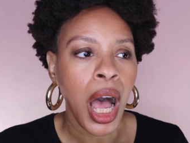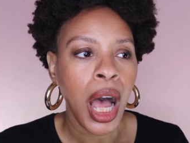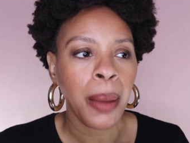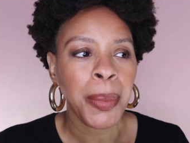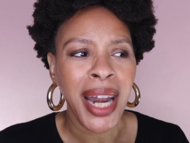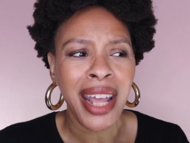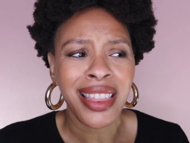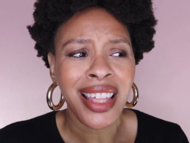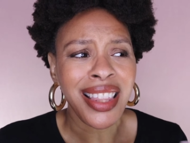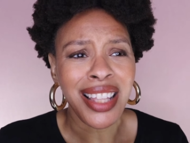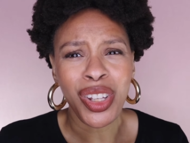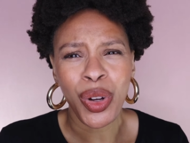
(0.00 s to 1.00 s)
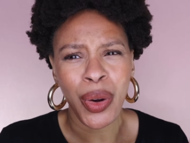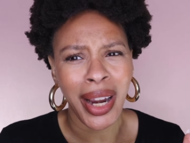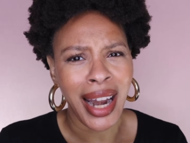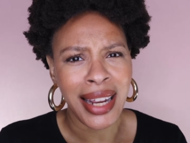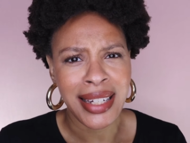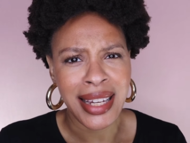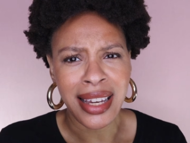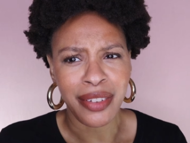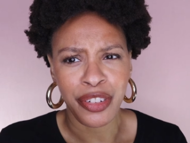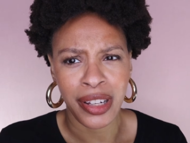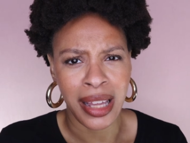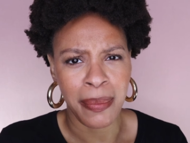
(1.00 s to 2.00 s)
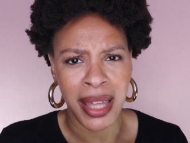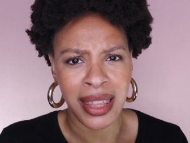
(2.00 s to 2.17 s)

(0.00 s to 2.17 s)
And I think that's a great idea for them.